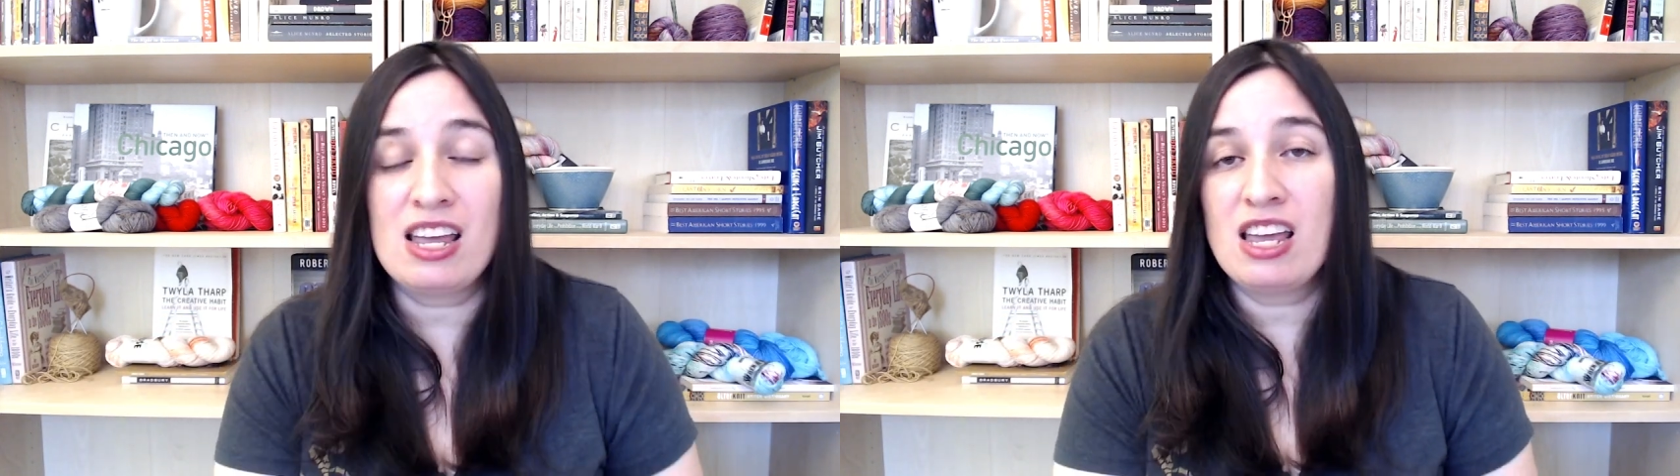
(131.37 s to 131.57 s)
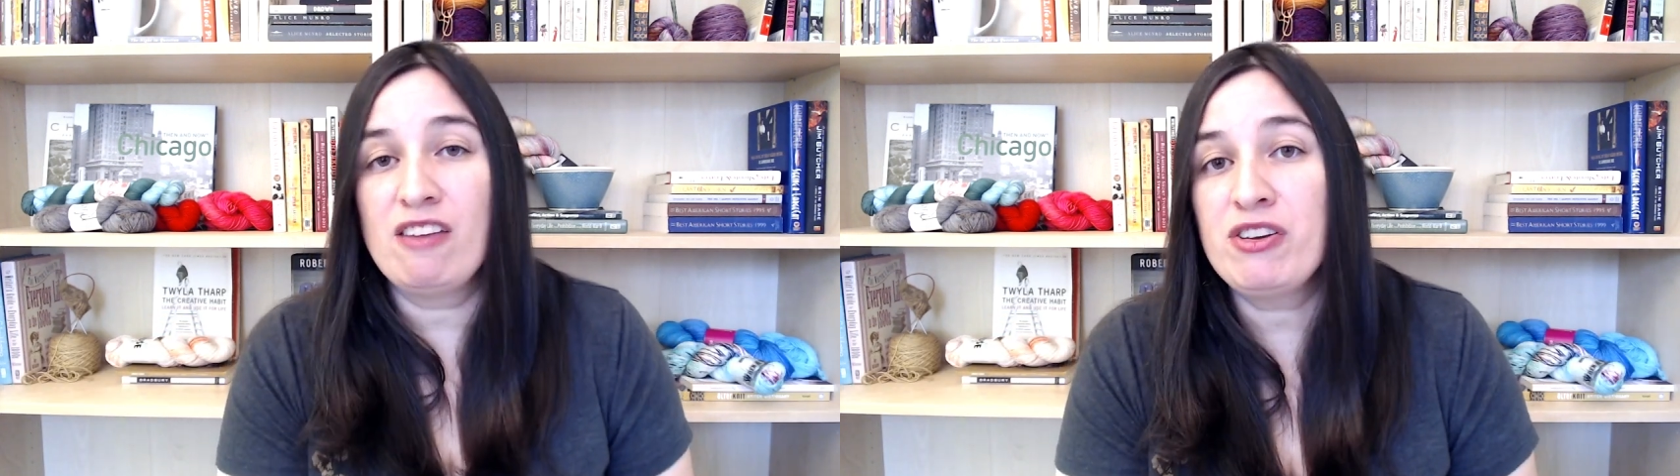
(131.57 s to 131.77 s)

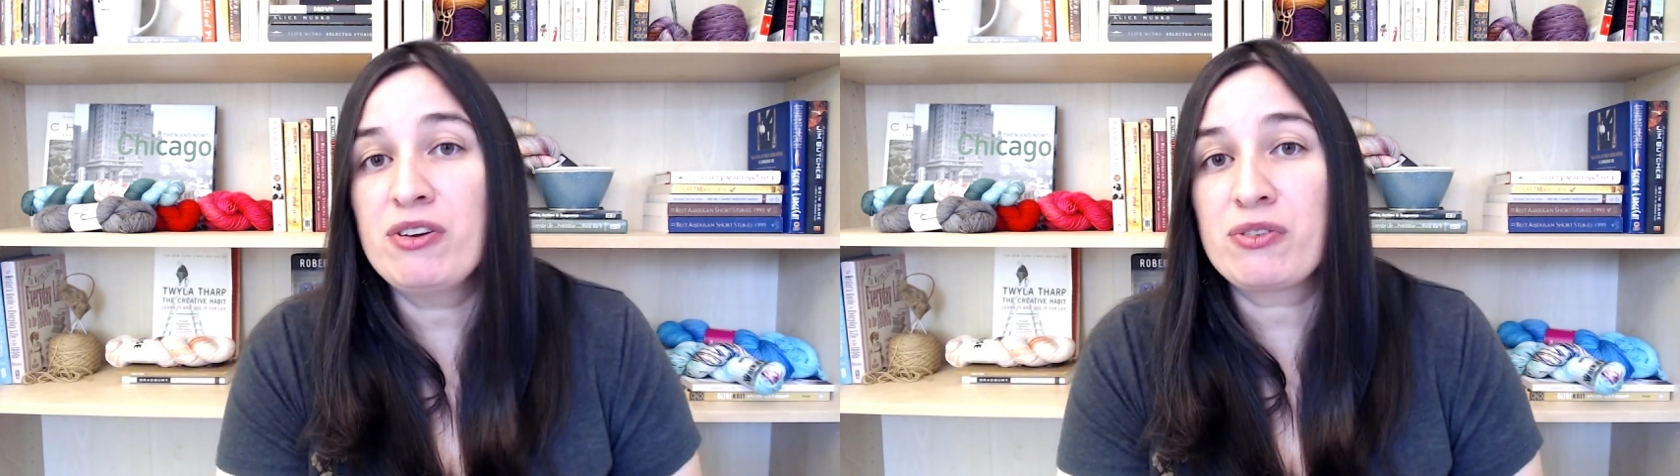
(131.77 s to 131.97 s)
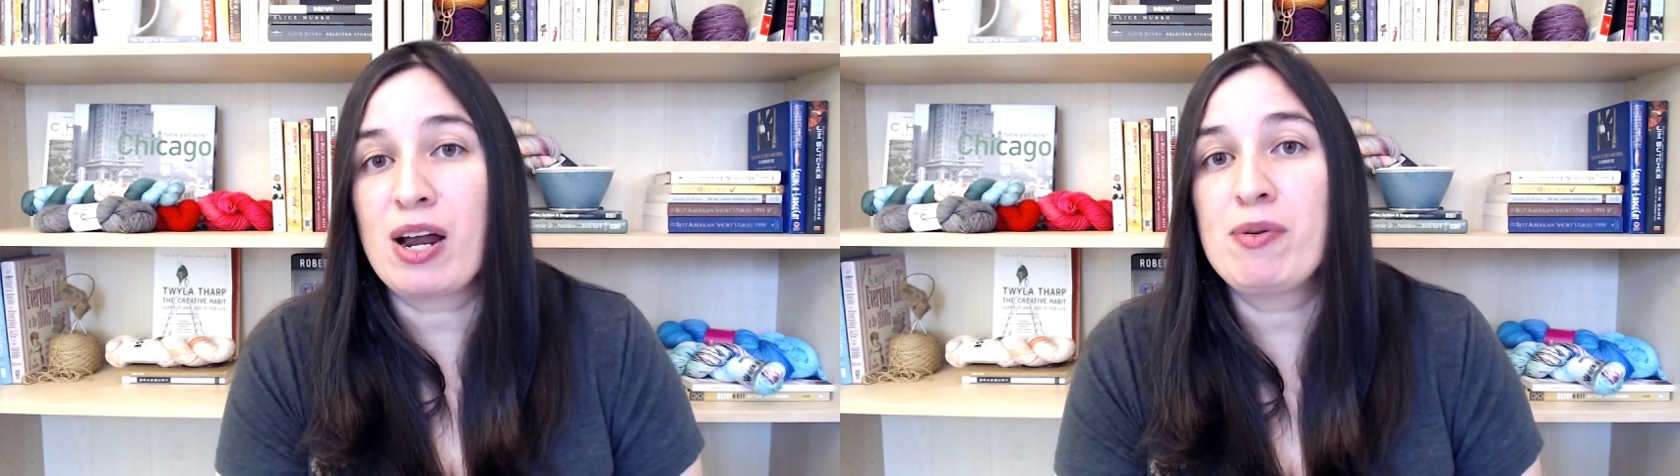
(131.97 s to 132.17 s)
if you
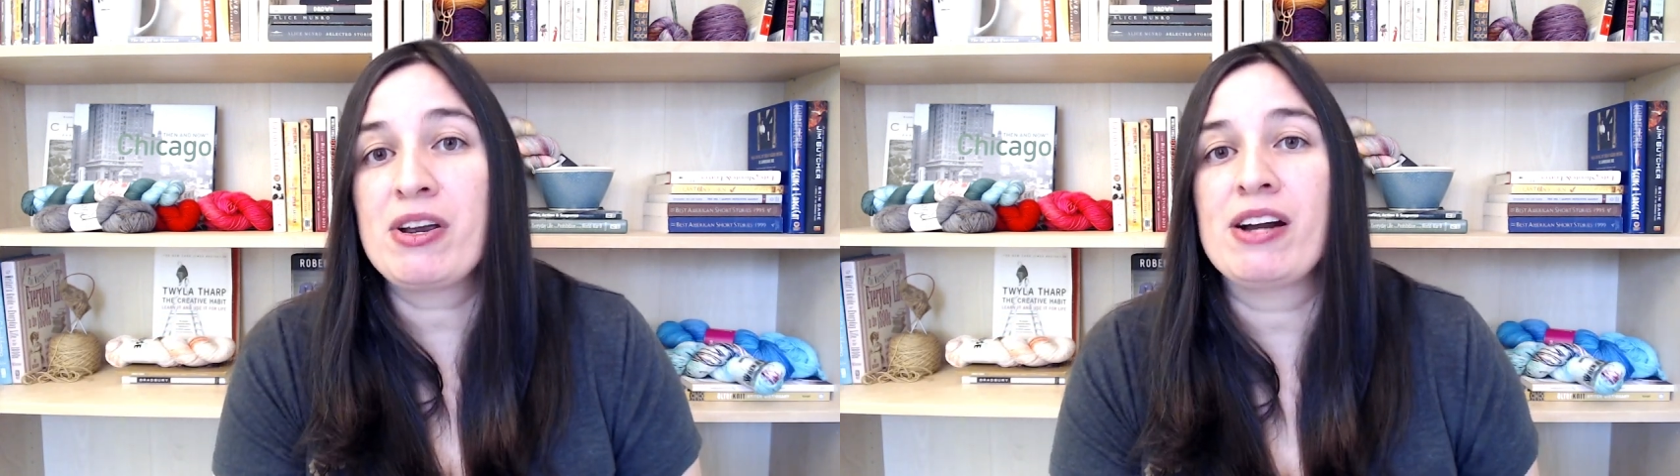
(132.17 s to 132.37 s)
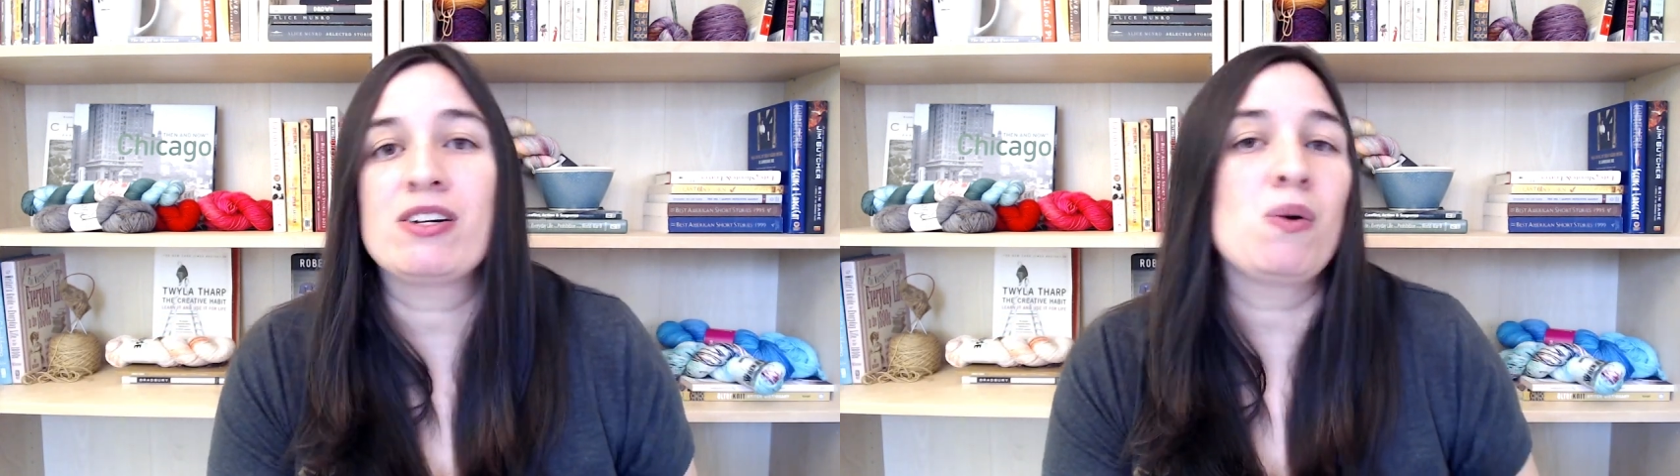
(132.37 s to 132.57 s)
describe your
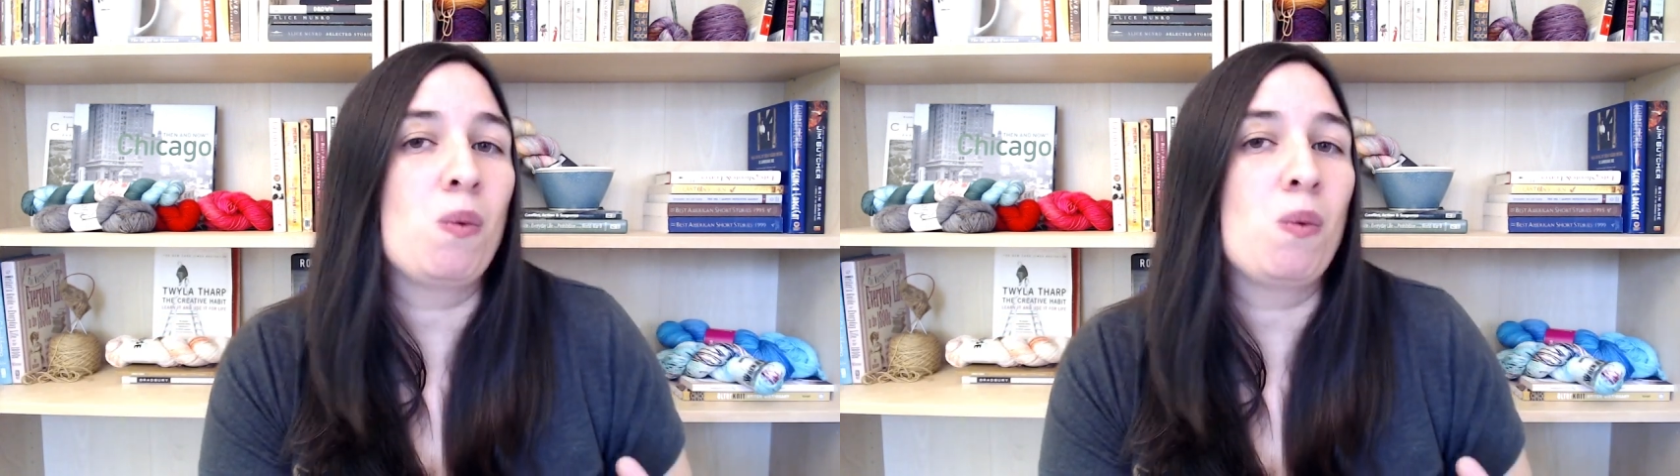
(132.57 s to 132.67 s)
character